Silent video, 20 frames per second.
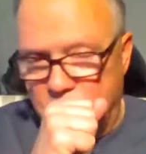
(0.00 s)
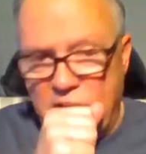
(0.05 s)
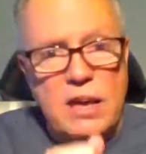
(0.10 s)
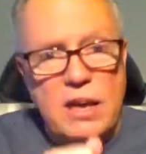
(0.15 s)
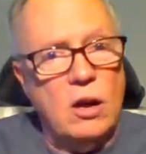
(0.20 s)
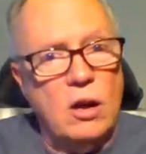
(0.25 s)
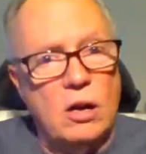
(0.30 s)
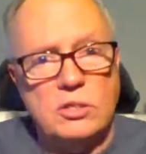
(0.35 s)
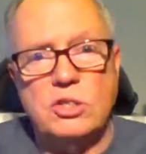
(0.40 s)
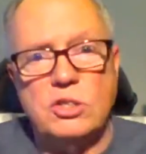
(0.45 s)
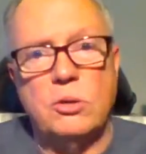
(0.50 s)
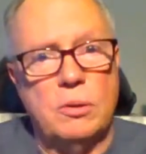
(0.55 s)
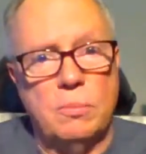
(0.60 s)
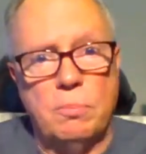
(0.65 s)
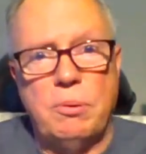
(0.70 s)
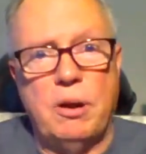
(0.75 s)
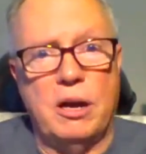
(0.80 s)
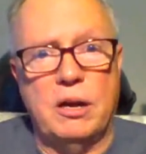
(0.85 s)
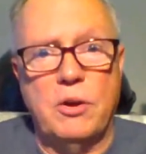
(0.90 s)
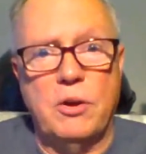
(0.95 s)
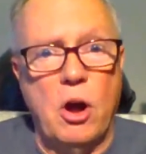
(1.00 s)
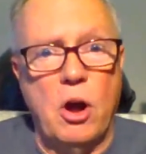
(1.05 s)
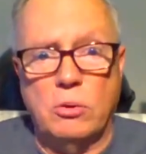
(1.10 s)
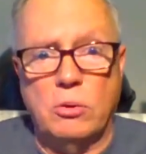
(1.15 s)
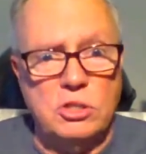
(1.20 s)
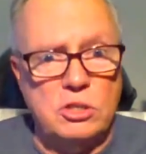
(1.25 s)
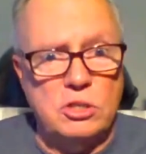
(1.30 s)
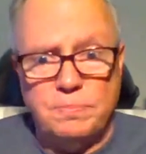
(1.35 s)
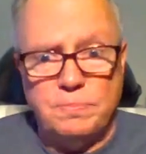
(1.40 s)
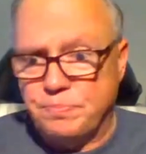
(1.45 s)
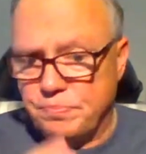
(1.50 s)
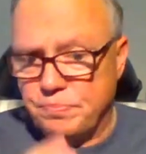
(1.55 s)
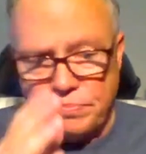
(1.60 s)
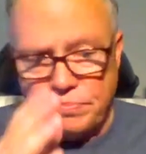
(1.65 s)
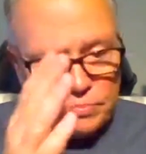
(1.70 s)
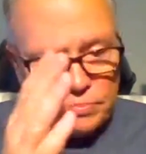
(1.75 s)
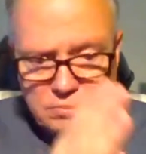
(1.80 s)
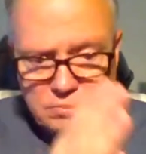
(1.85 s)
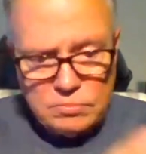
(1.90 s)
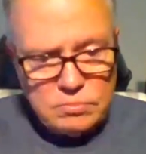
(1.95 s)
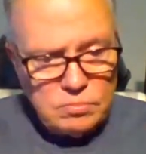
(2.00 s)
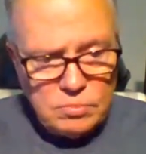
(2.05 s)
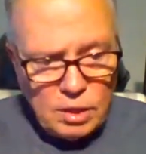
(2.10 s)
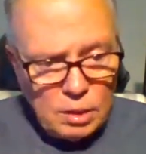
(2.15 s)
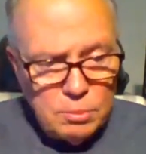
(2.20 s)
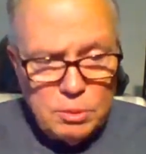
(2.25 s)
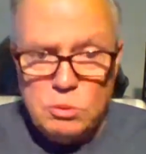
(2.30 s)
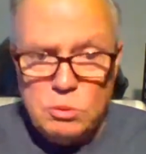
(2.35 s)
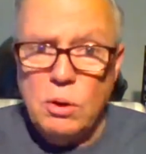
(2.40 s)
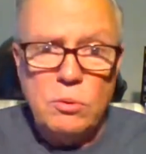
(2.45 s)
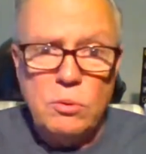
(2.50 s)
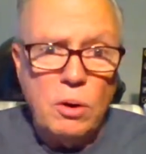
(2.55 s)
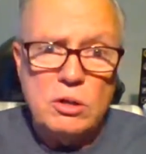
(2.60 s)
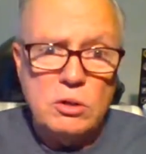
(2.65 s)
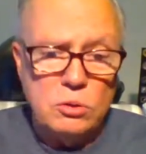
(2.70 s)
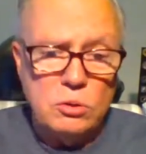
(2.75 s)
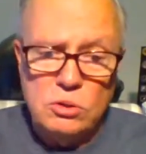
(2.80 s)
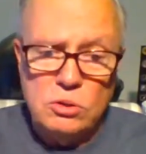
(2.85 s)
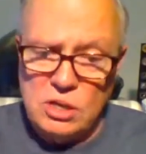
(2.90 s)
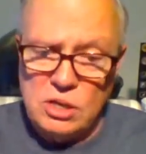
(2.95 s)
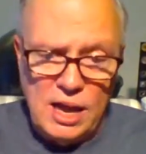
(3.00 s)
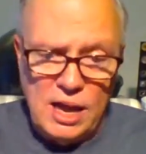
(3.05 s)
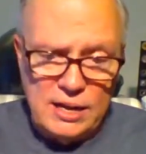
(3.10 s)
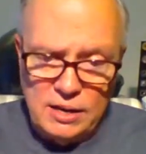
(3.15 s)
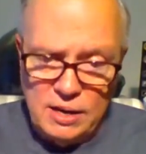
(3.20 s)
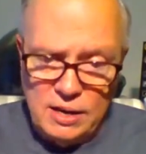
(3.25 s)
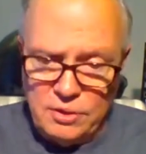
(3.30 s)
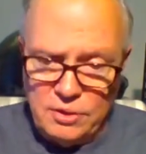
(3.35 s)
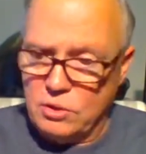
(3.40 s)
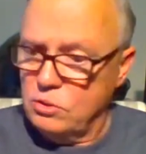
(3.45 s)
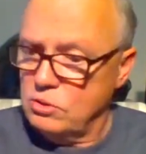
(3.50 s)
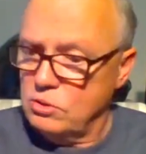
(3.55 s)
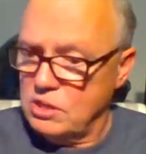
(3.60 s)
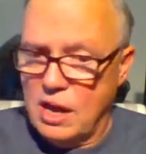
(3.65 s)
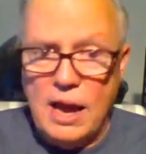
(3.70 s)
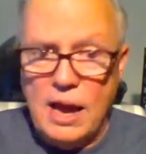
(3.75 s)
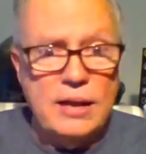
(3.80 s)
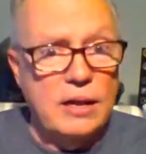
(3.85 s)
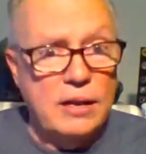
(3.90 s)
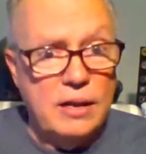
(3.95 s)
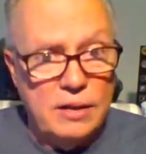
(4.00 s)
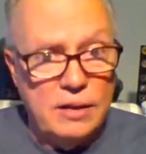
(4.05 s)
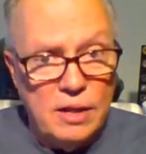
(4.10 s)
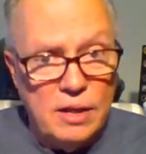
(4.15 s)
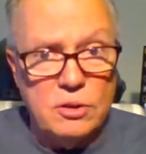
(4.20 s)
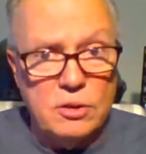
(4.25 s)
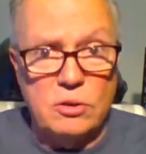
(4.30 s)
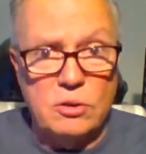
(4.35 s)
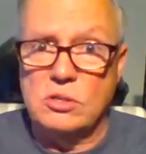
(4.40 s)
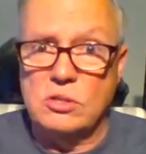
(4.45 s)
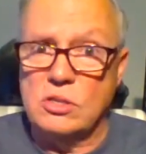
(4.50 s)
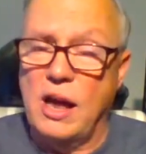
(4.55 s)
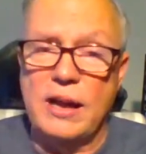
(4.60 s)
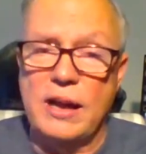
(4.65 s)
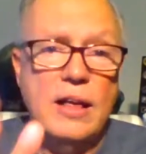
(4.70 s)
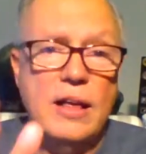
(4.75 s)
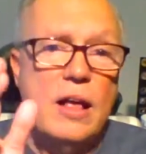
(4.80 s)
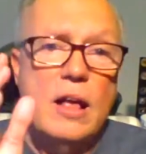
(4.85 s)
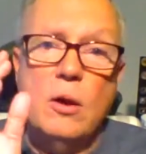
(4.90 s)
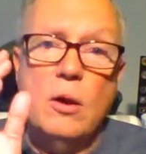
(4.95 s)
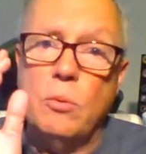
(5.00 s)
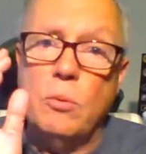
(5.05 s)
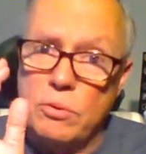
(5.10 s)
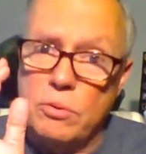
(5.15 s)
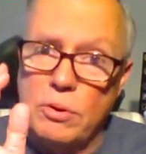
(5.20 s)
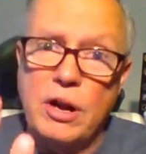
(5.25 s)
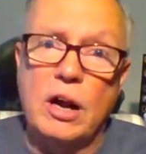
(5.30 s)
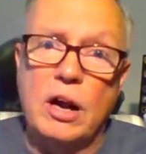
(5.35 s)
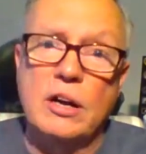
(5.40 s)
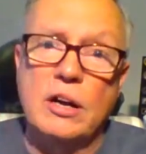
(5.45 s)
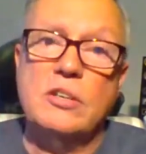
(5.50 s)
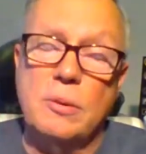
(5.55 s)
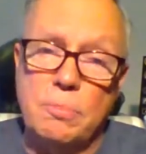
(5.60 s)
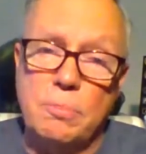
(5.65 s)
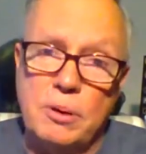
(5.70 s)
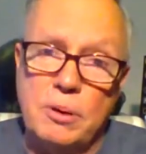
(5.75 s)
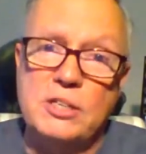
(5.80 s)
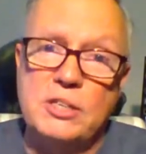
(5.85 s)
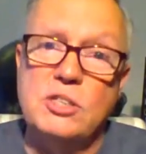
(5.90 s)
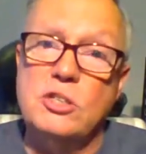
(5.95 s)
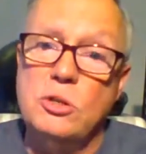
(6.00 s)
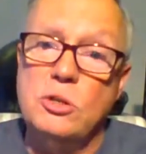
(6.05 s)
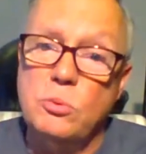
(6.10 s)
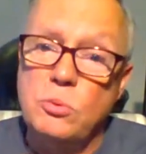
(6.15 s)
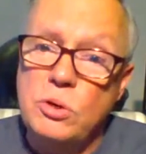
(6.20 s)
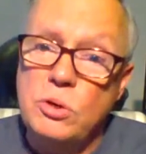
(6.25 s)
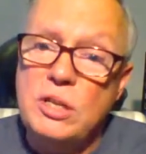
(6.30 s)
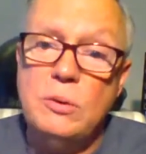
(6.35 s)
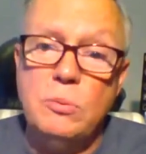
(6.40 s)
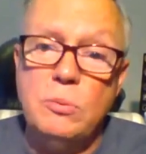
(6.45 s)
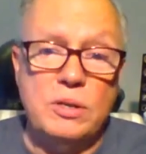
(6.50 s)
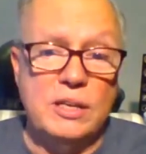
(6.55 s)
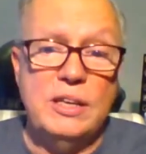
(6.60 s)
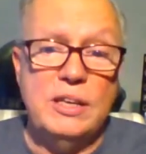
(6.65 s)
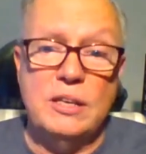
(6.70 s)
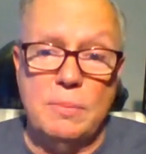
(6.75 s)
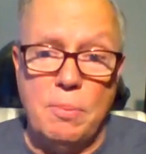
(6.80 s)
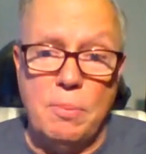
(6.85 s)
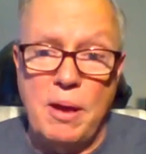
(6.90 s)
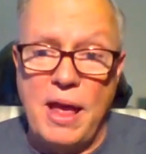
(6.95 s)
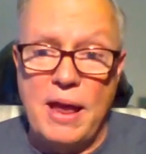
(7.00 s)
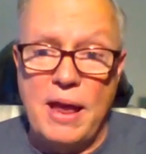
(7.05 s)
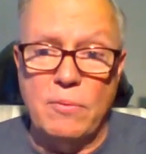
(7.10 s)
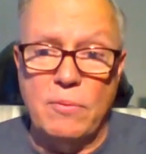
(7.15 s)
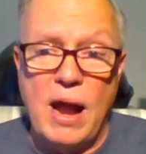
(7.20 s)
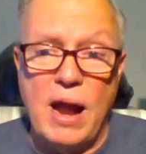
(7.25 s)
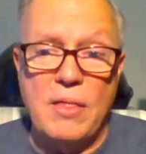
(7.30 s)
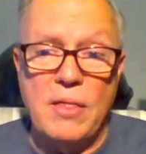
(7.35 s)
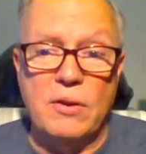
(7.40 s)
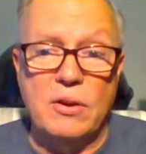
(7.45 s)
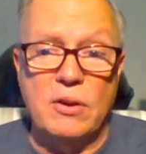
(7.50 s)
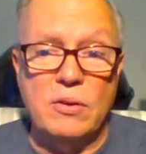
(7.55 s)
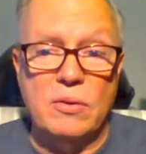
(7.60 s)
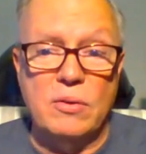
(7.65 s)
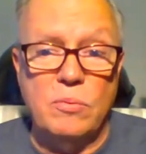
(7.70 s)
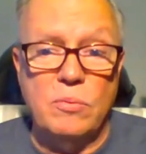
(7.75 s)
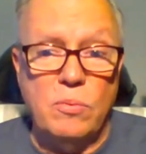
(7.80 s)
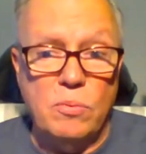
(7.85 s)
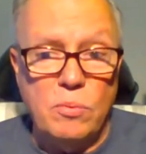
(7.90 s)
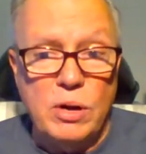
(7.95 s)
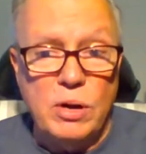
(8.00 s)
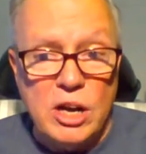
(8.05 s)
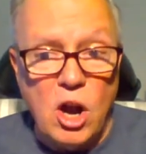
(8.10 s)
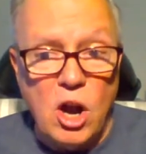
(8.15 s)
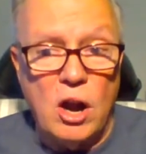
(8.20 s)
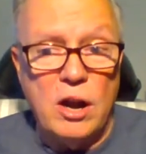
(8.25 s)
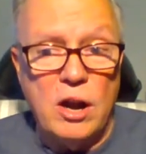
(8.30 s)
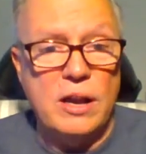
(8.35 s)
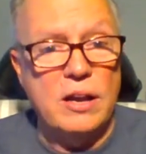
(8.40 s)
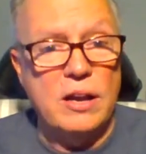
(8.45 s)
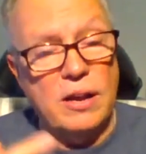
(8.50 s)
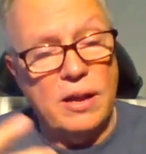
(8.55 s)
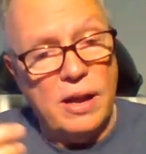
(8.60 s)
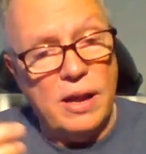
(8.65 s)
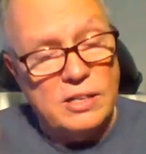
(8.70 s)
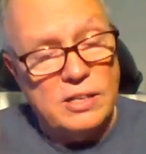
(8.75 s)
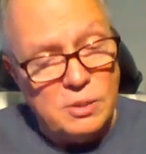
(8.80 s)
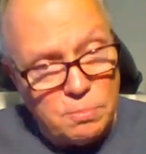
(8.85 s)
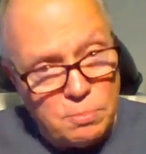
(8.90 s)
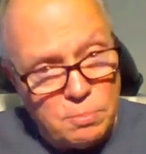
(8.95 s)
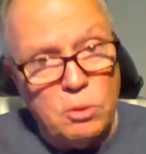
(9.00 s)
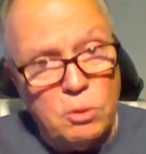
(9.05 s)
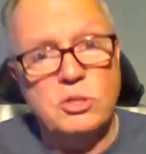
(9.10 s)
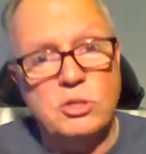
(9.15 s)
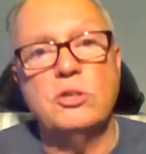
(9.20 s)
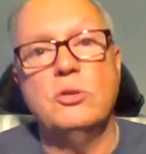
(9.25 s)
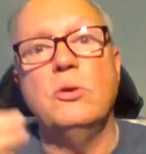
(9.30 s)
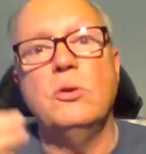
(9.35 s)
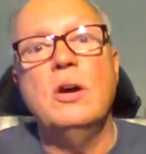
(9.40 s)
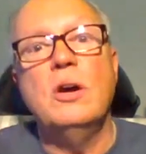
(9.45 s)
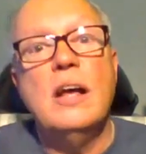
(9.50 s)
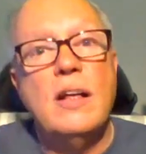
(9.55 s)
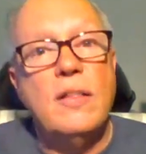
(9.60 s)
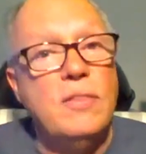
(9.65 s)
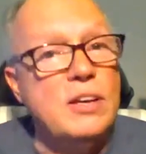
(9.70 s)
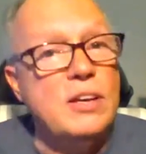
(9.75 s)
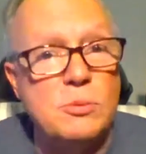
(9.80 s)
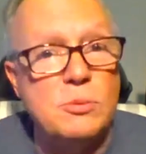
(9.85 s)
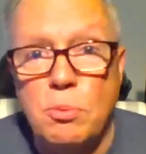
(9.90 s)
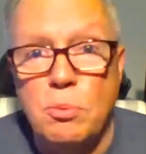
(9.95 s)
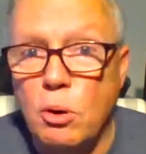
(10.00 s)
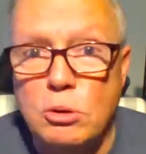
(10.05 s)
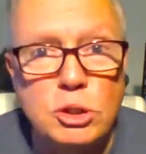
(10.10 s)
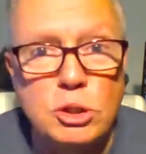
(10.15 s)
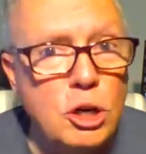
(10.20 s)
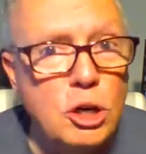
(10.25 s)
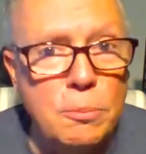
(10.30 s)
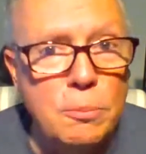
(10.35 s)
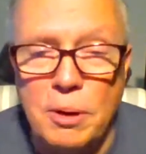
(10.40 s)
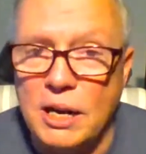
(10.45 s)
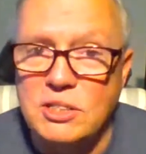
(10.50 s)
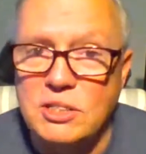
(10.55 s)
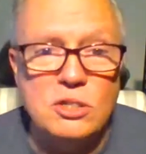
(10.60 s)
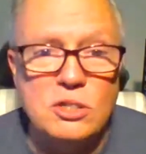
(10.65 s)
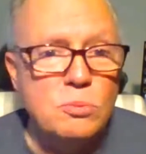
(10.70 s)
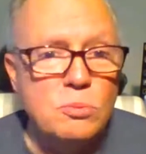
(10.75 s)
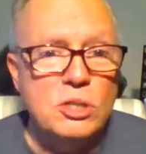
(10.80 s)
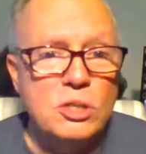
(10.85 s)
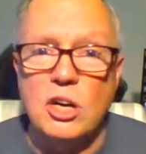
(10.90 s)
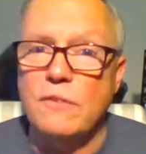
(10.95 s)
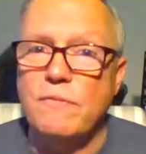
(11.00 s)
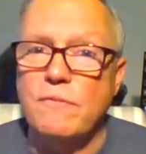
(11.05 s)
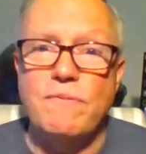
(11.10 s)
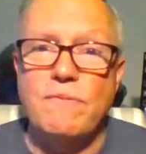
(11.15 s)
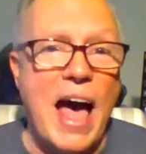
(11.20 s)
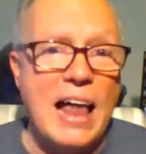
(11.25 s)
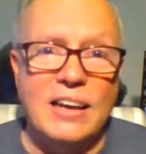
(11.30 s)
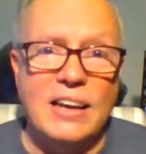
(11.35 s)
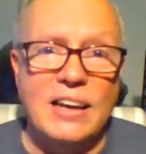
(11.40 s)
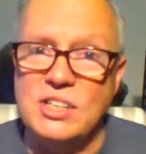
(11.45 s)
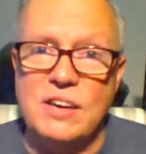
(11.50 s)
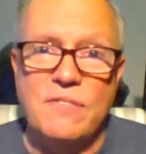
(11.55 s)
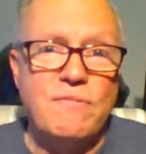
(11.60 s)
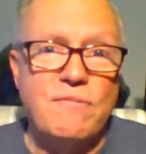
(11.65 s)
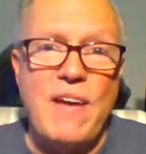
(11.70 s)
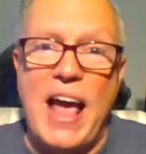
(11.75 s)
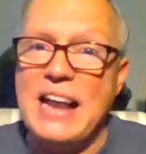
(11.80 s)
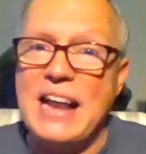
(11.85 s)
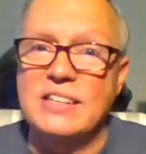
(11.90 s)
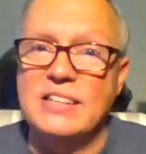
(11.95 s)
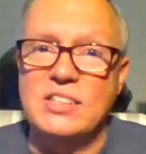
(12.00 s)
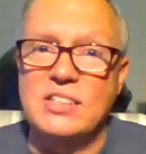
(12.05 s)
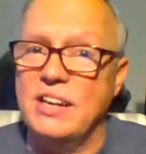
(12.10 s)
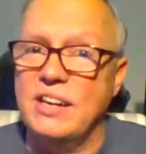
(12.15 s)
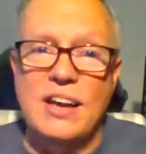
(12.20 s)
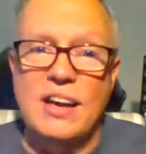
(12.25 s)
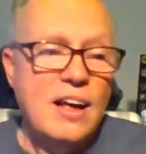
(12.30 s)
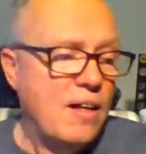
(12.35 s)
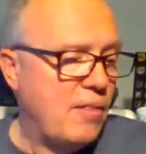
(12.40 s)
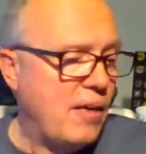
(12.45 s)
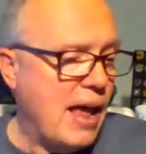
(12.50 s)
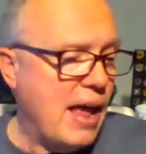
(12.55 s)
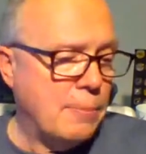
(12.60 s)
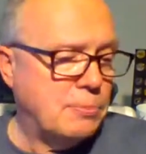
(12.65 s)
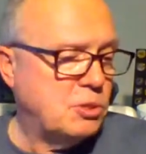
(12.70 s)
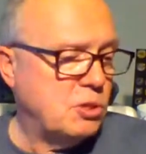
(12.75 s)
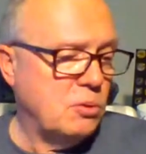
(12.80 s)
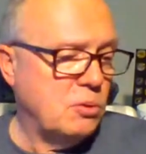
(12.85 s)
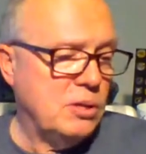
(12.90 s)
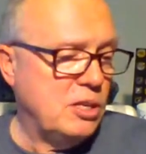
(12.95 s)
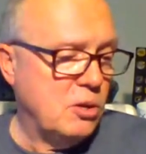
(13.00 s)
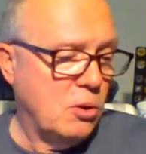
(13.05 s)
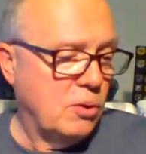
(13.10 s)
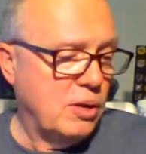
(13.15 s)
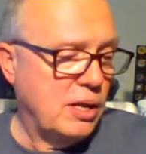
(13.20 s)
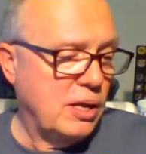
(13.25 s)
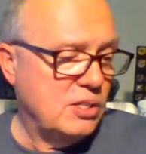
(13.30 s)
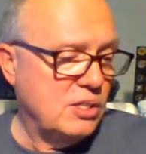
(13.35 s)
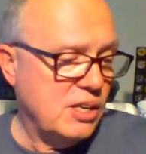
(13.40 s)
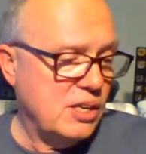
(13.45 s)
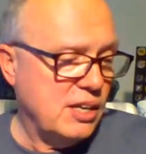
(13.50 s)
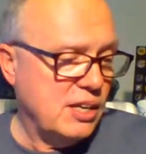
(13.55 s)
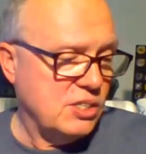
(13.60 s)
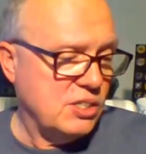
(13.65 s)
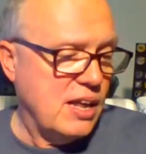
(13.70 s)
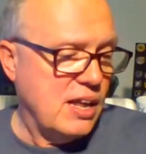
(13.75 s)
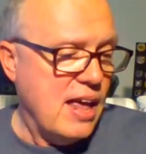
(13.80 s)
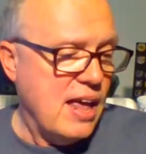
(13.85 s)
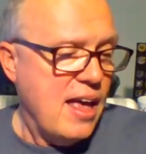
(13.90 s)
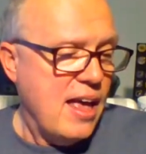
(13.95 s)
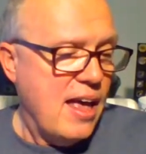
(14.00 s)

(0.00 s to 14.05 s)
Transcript: They can also compare notes between one cruise line, another cruise line, and another cruise line with regard to the prices you really would need to pay, rather regarding as opposed to these brochure prices, which are fallacy, fantasy. They absolutely don't exist.